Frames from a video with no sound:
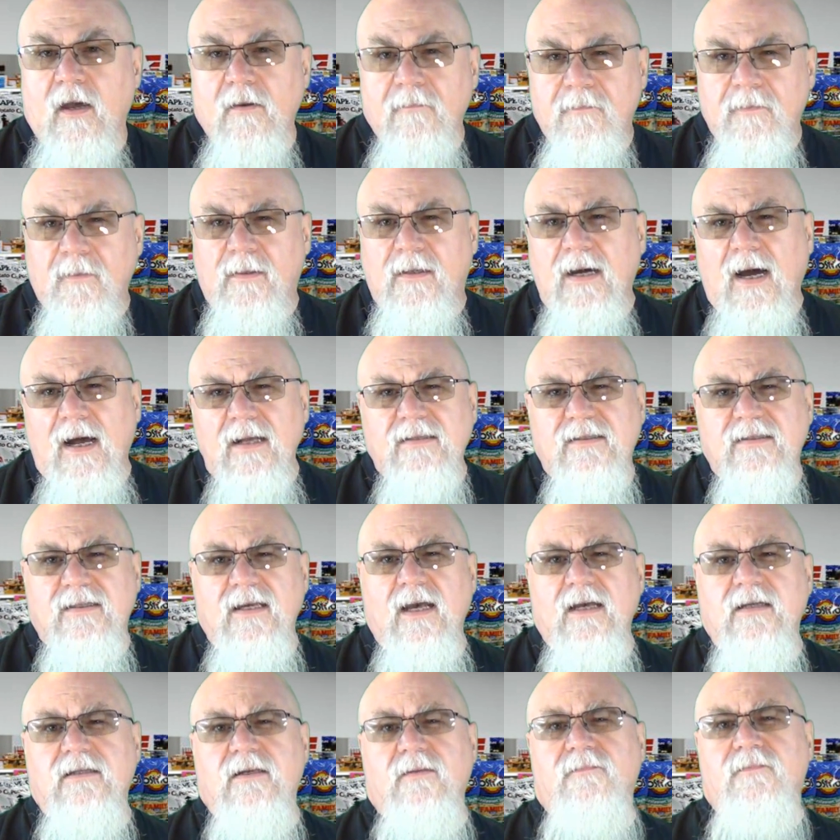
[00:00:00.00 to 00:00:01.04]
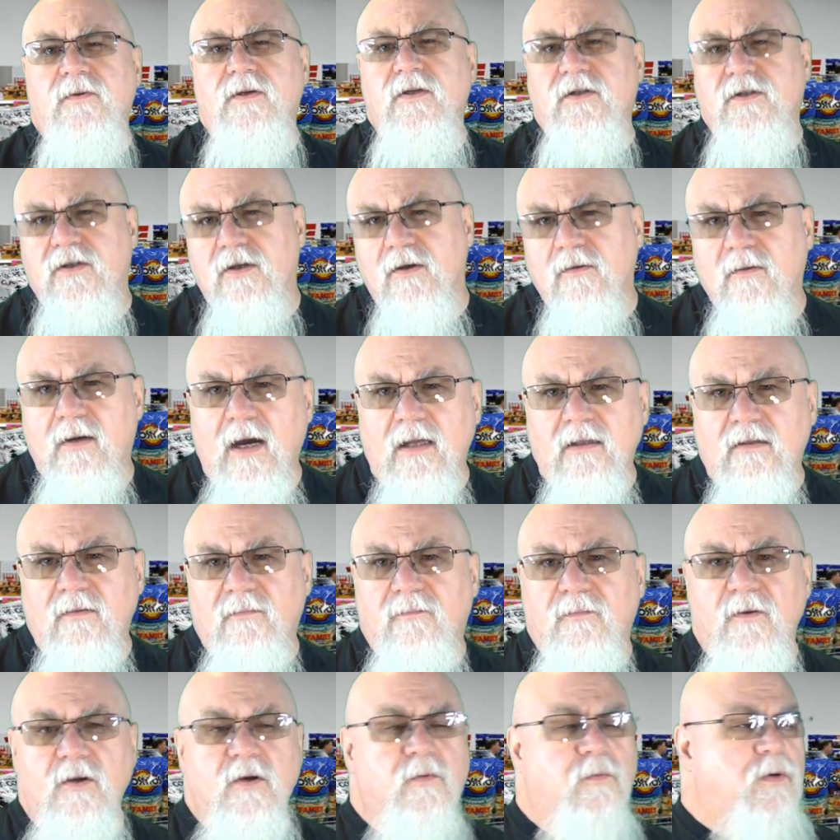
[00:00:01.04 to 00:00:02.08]
And for God's sakes, if you do got the
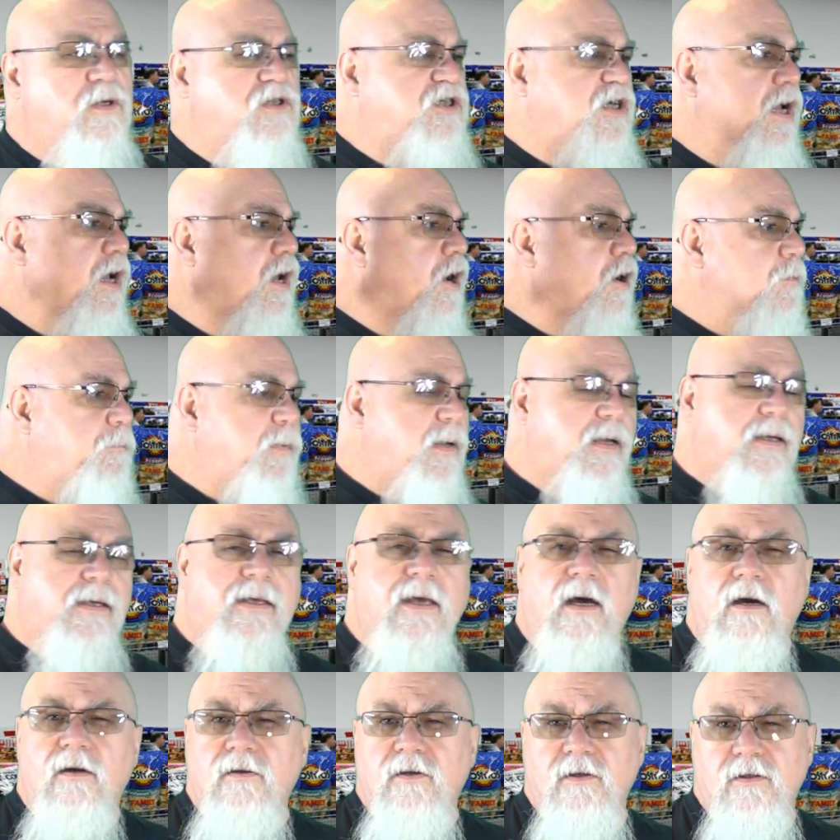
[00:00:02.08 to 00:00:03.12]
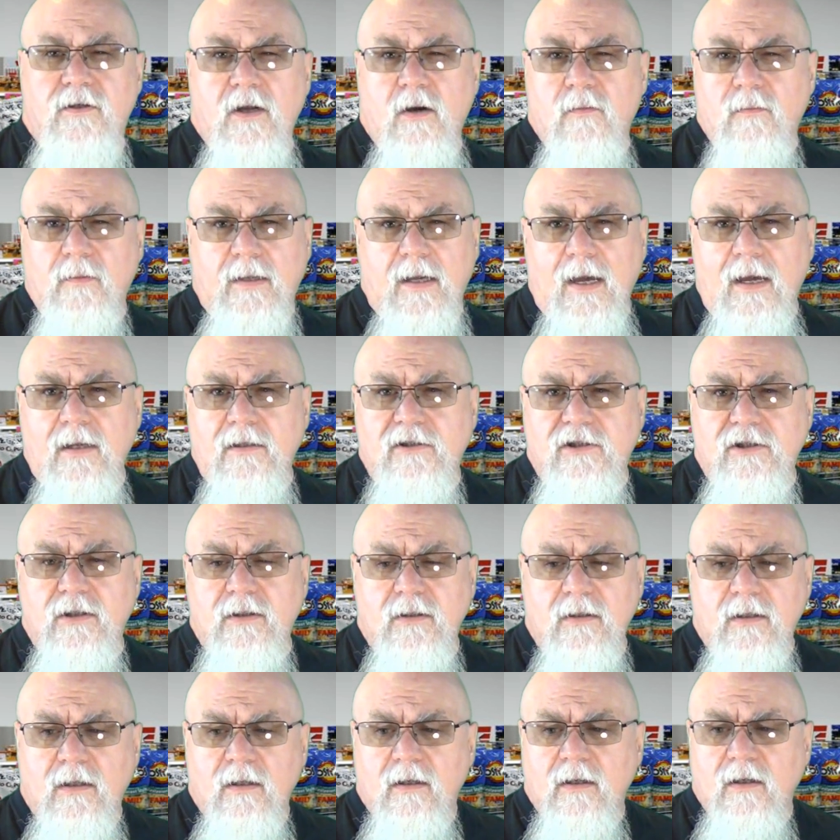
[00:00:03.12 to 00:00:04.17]
flu, which I hope like hell you don't catch
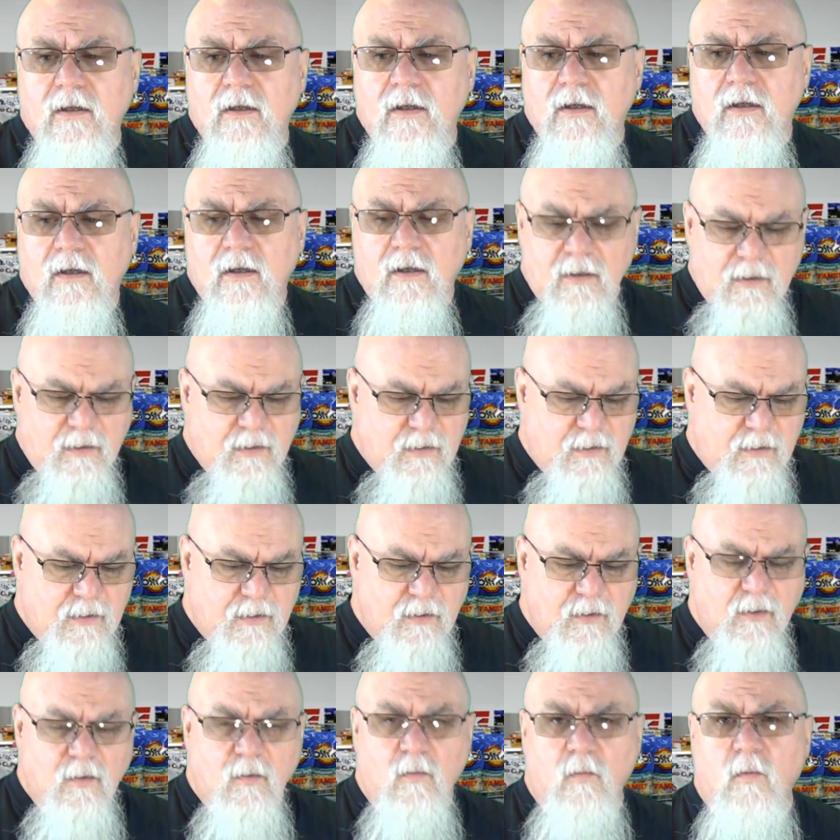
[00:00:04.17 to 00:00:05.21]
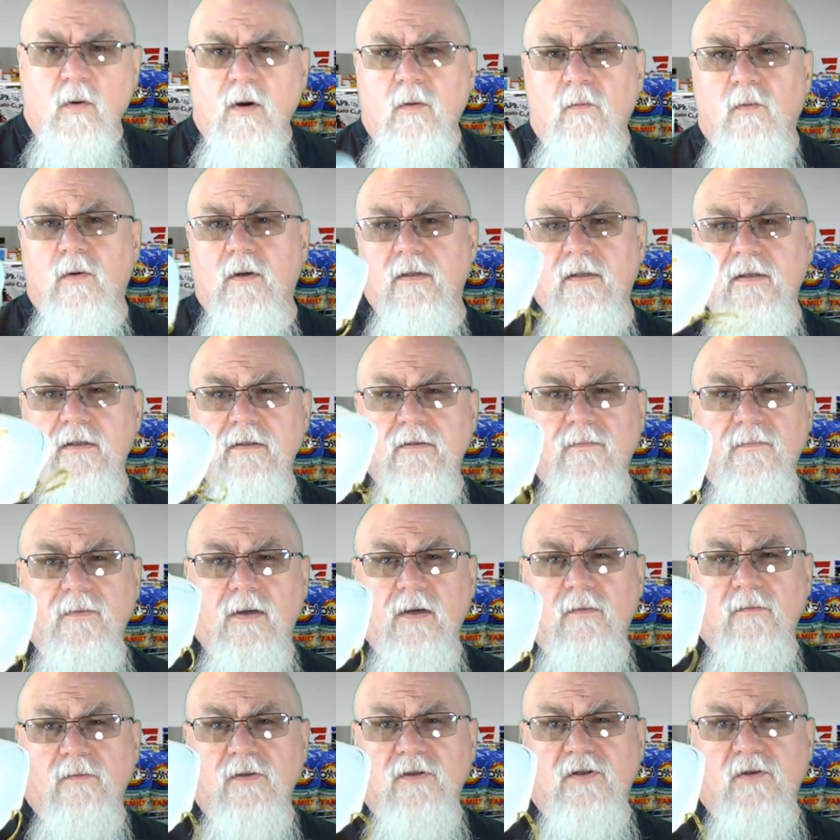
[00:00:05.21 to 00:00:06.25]
it, wear one of these if you
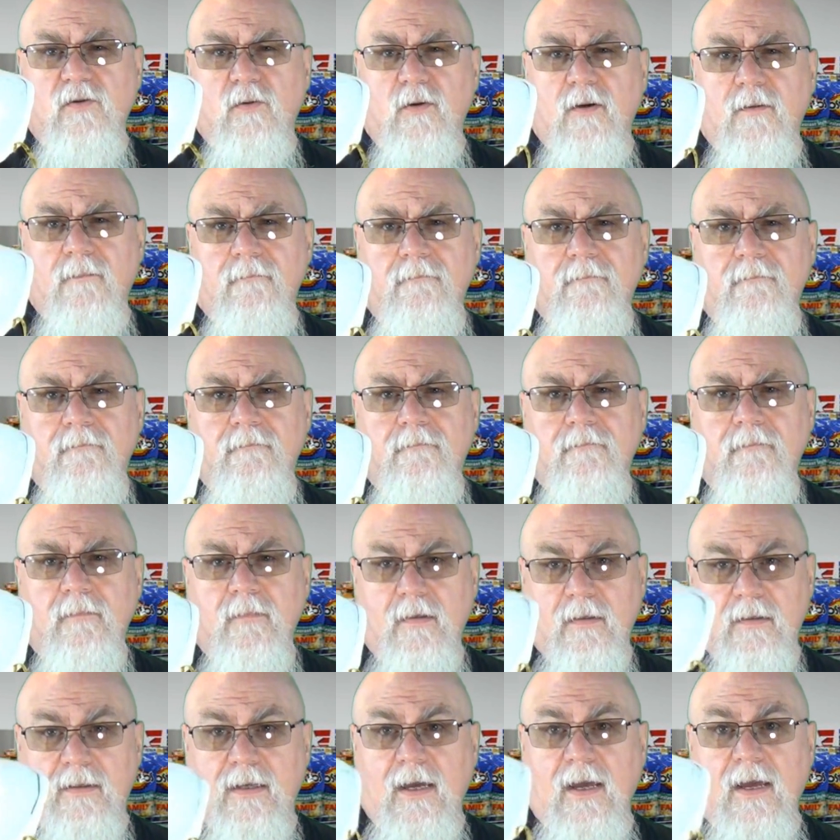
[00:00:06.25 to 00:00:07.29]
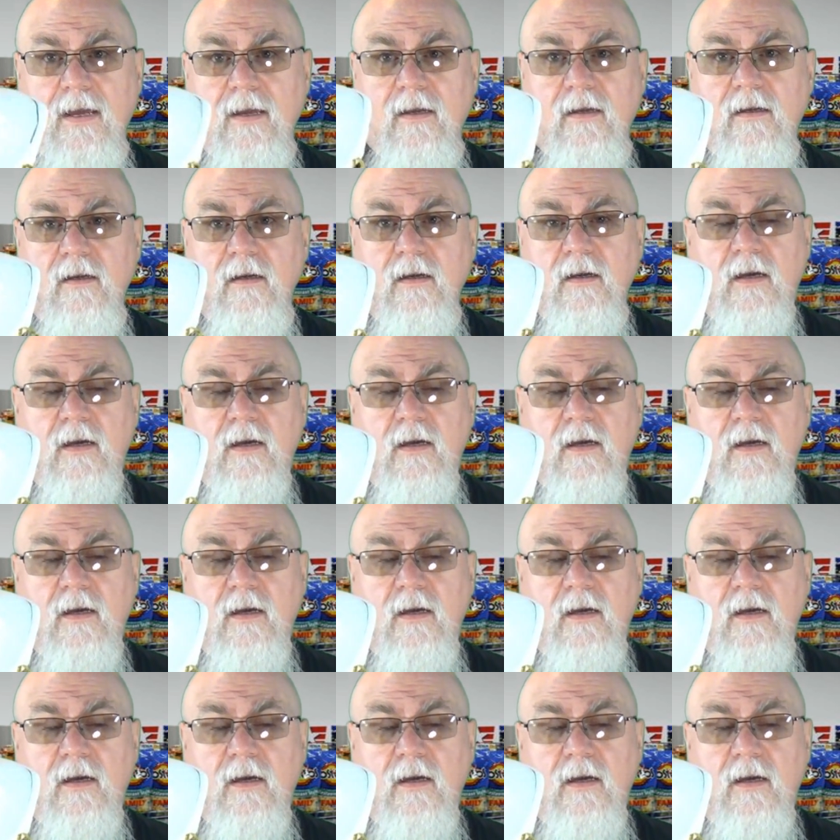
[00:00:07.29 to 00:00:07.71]
go in the store. Okay?